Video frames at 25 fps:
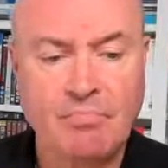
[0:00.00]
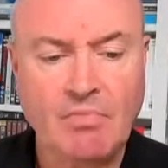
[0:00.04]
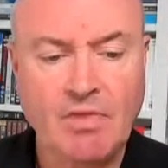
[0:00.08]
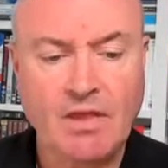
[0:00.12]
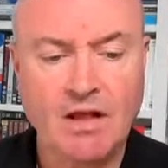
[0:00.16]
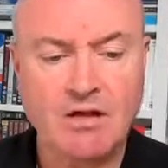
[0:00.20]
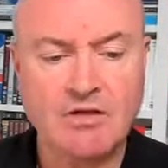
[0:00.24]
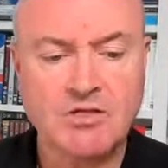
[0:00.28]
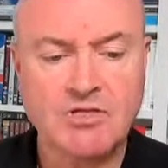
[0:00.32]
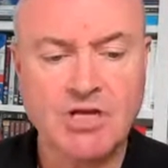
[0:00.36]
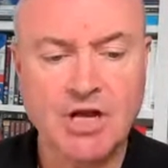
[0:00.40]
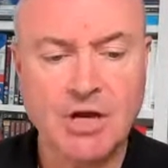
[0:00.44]

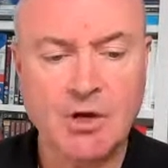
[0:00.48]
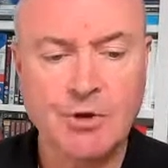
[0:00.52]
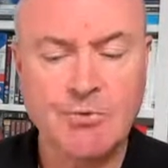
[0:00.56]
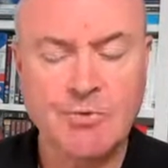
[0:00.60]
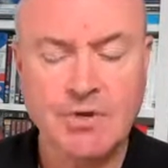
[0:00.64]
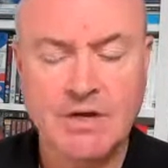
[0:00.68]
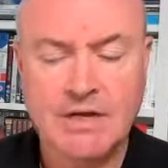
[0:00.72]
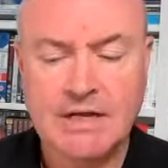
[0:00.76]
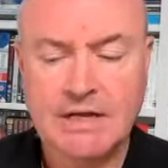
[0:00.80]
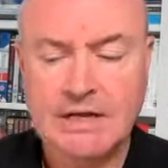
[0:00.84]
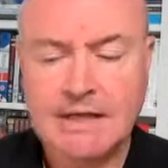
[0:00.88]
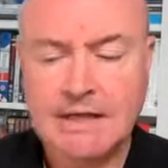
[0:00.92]
So
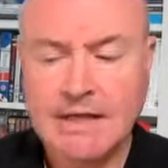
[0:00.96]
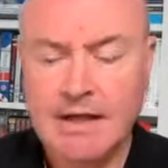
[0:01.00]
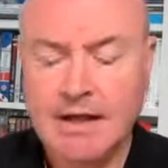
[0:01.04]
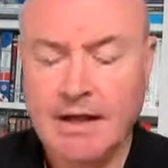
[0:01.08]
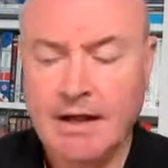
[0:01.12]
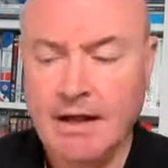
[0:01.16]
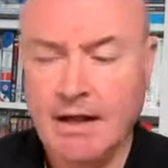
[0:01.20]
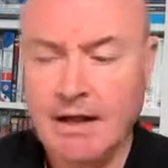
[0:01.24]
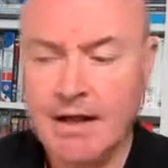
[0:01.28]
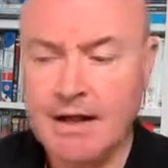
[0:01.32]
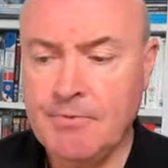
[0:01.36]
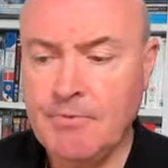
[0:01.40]

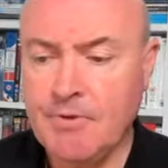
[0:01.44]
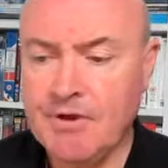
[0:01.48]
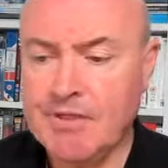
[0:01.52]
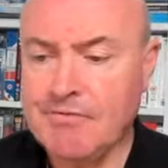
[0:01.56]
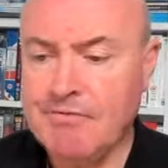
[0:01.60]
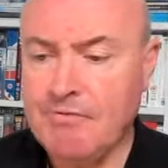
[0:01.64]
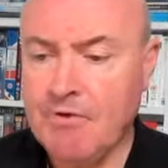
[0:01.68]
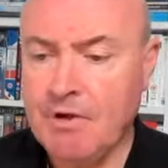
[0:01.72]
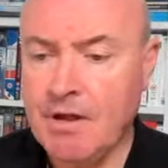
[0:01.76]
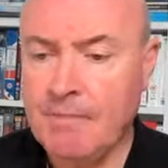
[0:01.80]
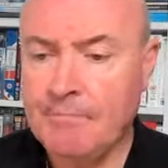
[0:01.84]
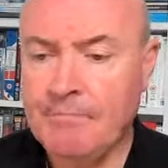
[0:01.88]
I went
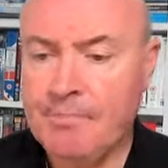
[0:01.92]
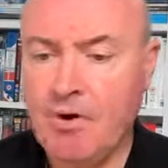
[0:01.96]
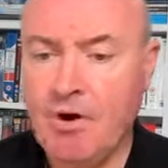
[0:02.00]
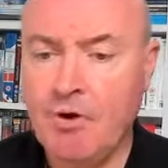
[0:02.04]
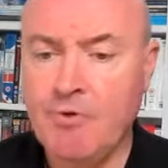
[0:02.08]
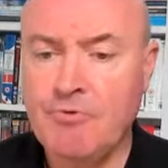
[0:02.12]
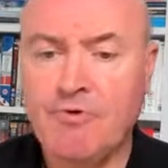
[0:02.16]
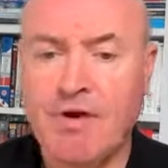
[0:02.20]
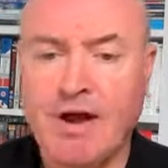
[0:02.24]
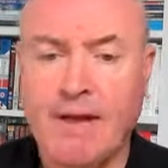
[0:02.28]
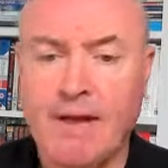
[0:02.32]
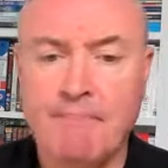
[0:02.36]
through a
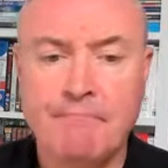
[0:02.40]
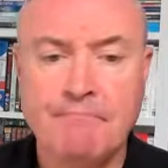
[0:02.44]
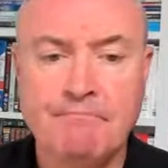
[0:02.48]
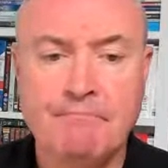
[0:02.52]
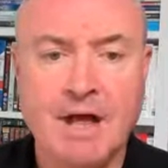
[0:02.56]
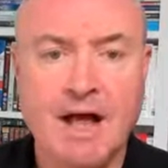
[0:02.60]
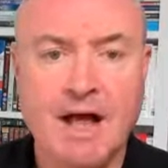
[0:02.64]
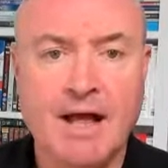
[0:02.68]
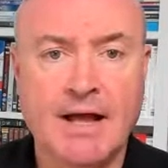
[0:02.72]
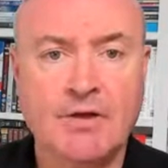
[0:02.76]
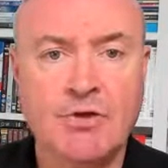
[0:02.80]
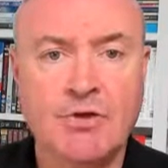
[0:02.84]
program
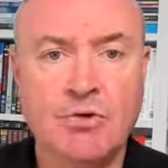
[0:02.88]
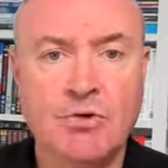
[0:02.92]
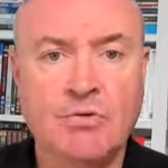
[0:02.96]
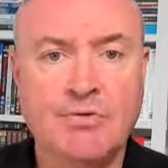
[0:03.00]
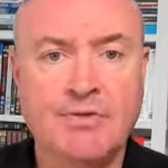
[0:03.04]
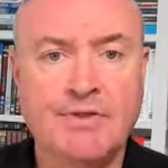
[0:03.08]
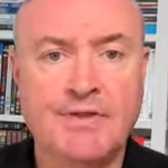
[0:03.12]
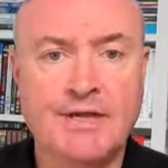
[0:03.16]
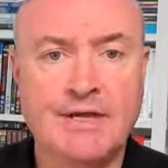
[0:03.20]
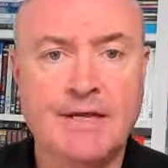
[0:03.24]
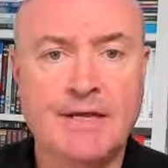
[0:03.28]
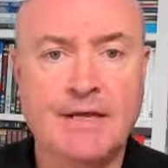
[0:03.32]

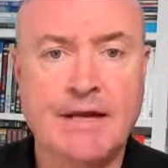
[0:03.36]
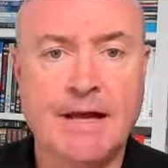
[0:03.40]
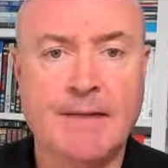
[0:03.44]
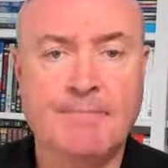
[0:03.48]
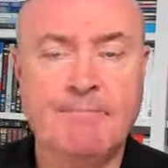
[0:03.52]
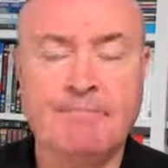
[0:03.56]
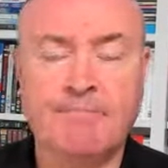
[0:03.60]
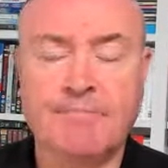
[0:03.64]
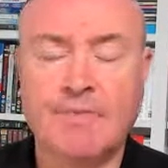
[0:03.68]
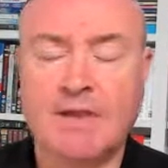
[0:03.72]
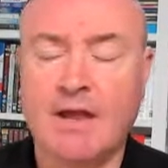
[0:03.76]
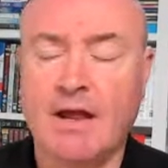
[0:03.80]
called
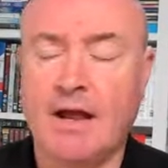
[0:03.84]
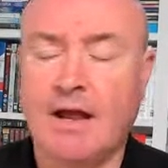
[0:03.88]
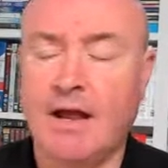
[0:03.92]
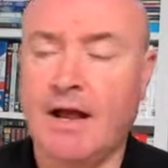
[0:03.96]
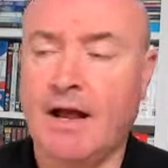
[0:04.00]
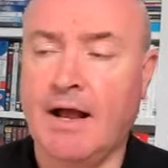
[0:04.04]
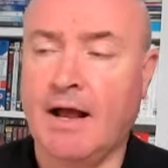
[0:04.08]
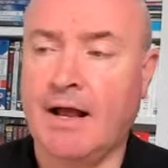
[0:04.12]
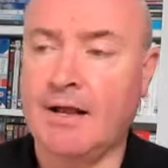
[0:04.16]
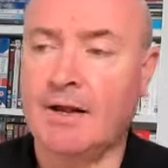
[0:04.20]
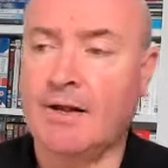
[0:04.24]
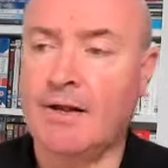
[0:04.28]
the
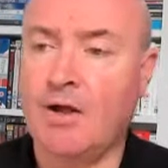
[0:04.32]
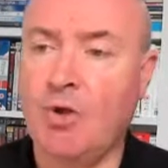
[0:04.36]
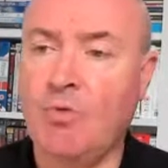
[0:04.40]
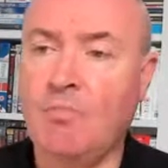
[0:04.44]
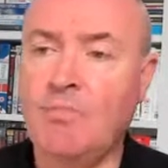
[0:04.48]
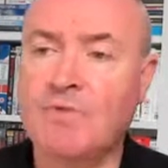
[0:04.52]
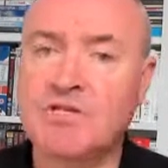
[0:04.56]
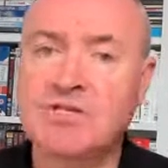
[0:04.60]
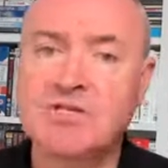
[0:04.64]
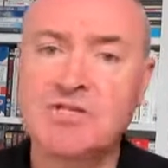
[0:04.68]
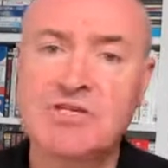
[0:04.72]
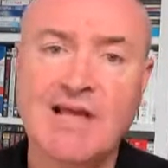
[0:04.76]

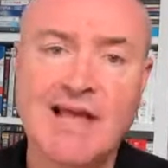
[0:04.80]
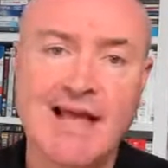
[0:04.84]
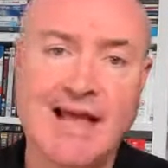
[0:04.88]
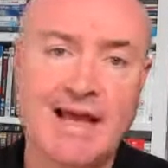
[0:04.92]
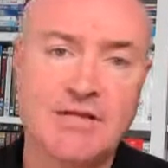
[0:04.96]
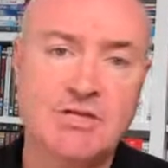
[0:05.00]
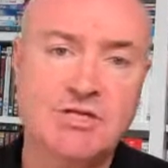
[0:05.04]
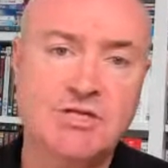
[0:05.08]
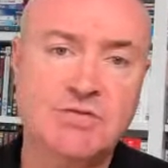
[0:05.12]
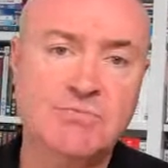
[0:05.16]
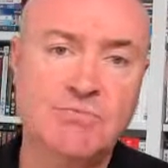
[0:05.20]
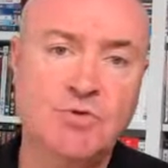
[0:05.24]
Goldman
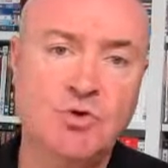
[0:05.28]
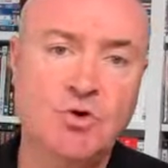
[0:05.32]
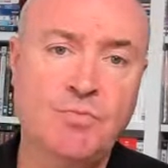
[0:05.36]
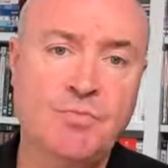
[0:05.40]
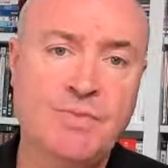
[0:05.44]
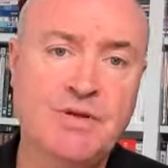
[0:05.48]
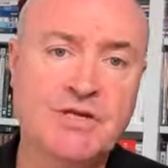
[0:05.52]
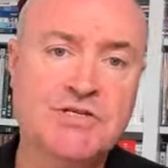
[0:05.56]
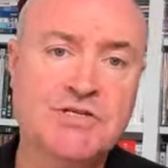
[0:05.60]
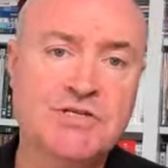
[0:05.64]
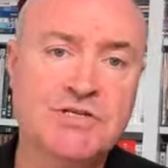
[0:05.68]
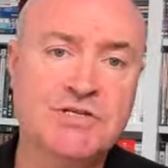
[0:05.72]
Sachs Small
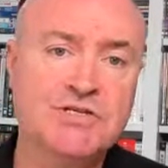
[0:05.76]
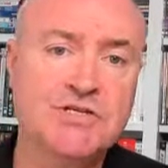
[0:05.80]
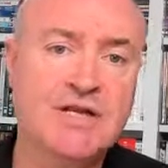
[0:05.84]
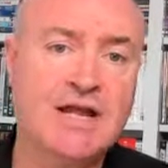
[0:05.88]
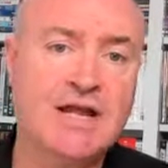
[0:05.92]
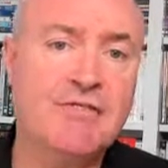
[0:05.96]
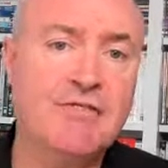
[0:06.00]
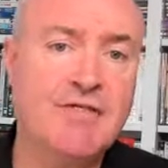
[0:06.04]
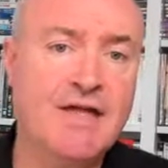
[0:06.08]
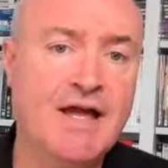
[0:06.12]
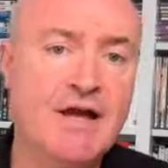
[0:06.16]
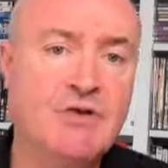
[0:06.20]
Business
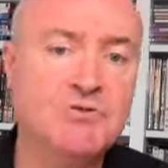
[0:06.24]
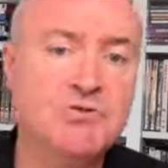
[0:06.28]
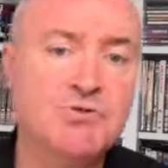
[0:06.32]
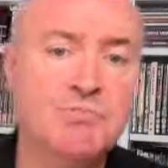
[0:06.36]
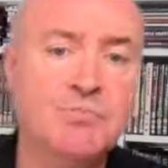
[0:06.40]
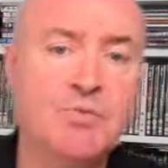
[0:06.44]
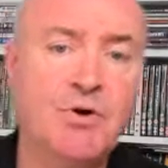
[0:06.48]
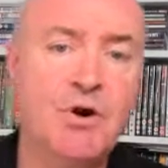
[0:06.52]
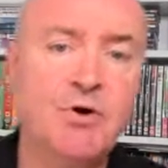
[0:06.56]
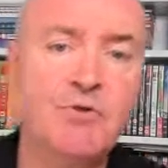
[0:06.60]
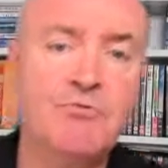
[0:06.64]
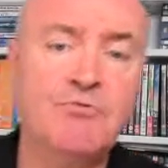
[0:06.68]
10,000
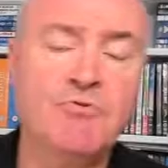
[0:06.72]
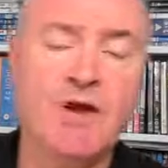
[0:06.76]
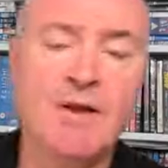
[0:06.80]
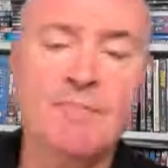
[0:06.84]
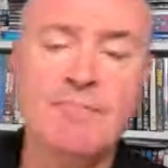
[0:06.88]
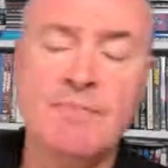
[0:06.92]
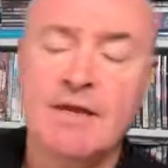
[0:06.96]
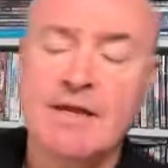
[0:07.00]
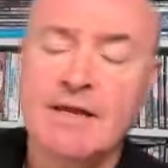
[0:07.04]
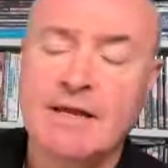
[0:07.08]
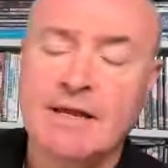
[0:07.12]
program,